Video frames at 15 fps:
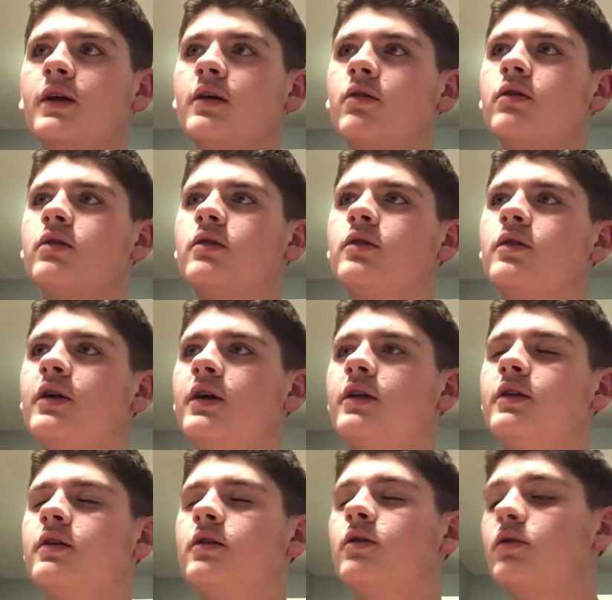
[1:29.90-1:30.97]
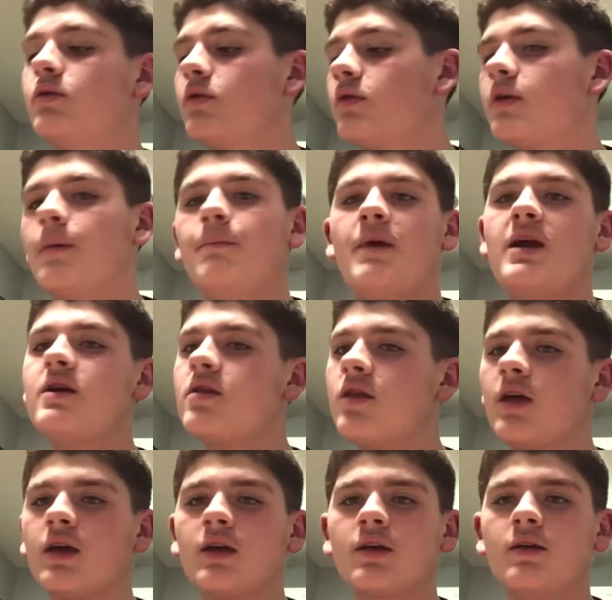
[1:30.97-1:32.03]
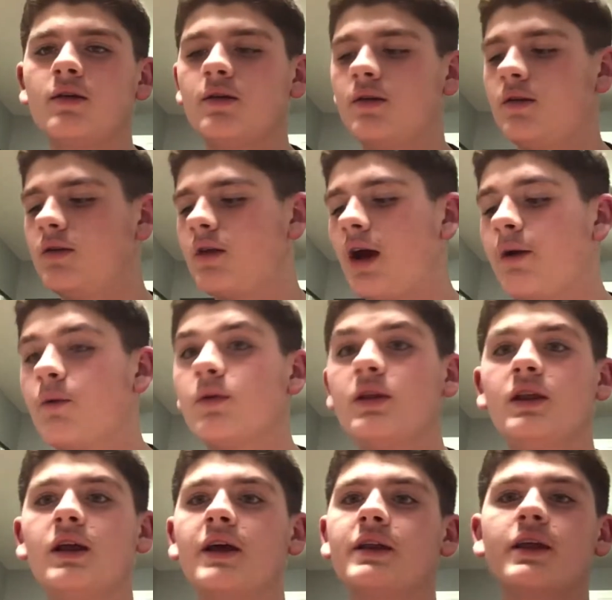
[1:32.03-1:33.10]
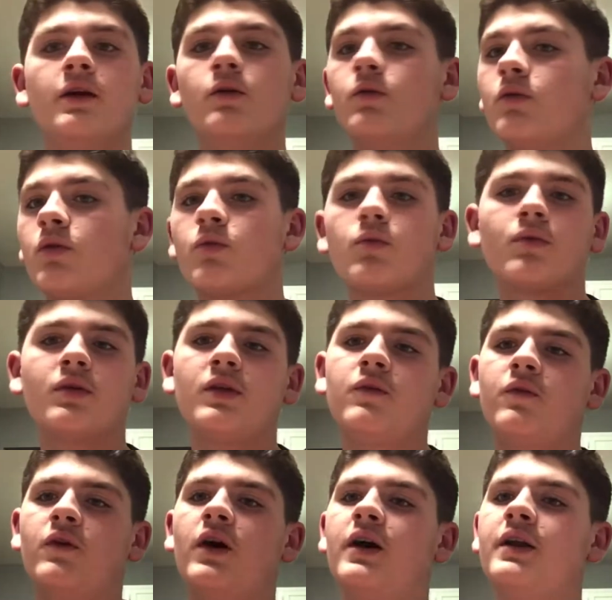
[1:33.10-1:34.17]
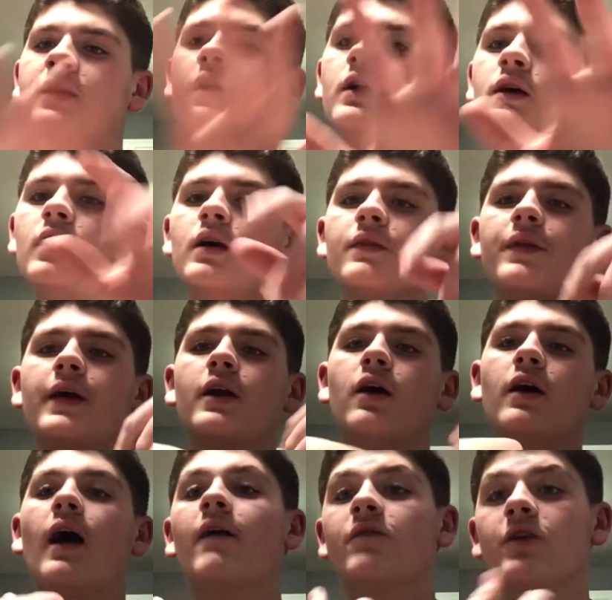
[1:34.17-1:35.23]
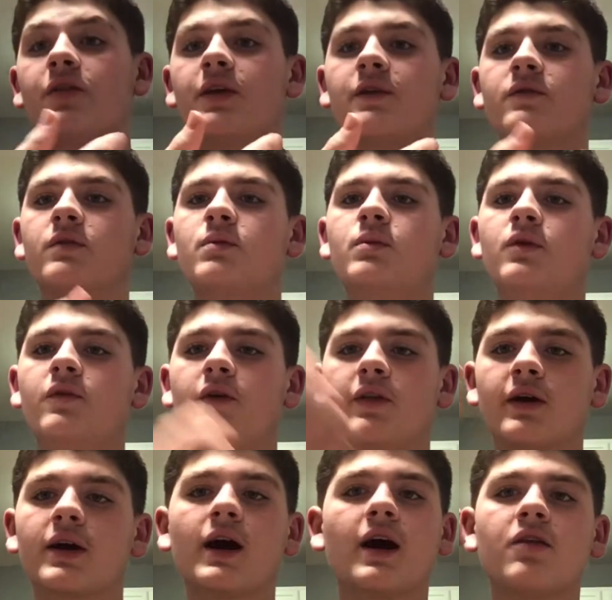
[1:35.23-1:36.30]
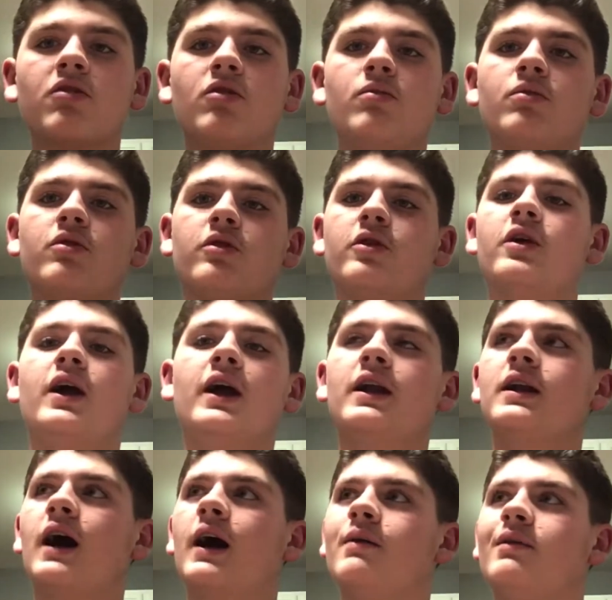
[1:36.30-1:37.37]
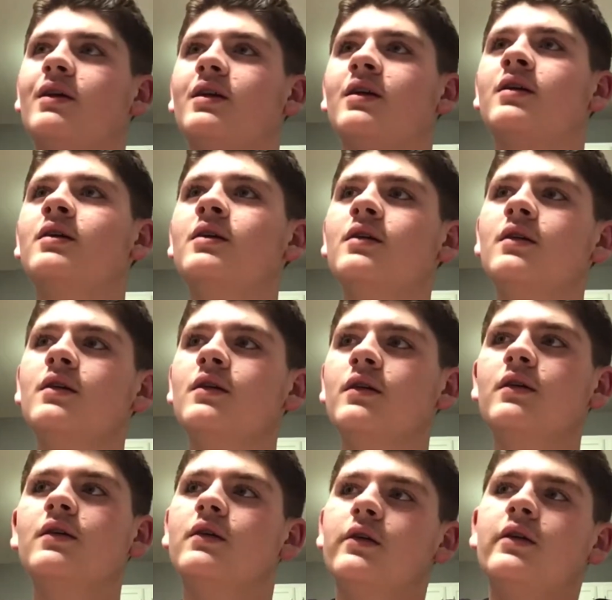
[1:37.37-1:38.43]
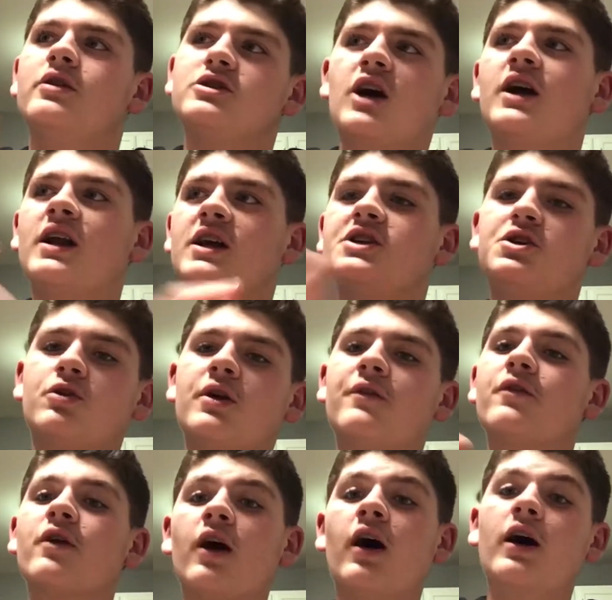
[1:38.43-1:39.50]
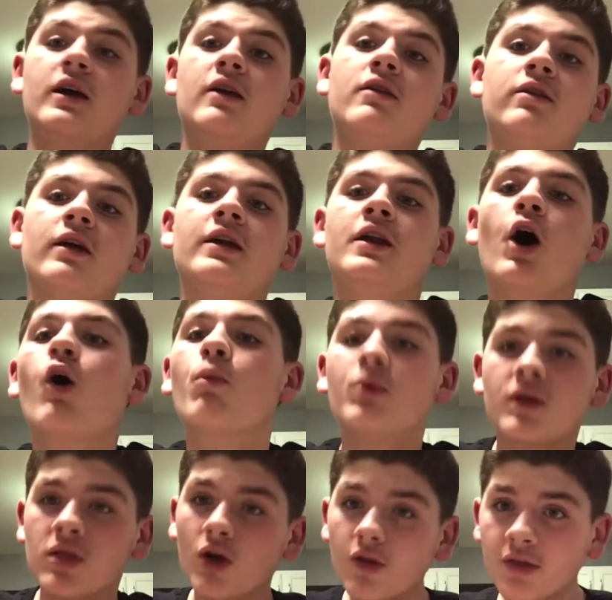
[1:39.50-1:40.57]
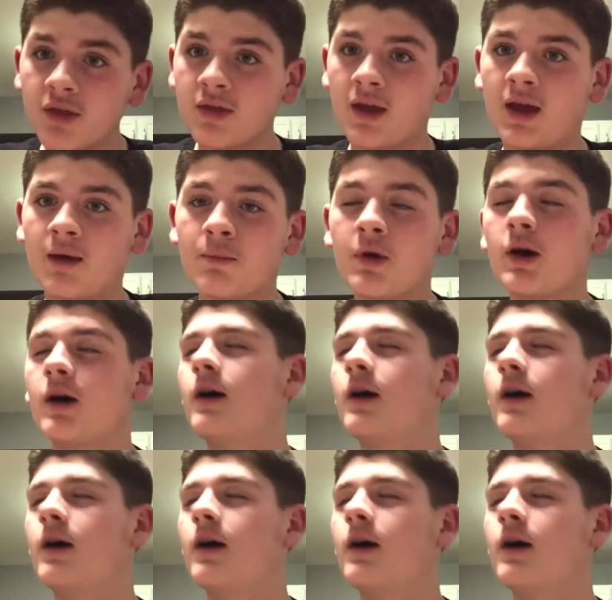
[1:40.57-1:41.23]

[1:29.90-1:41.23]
It was amazing. I really liked it. It was really fun. They had everything from the movie. The costumes are great. I mean, tried to ask Shorty for a hug. He said no, but it's all the same.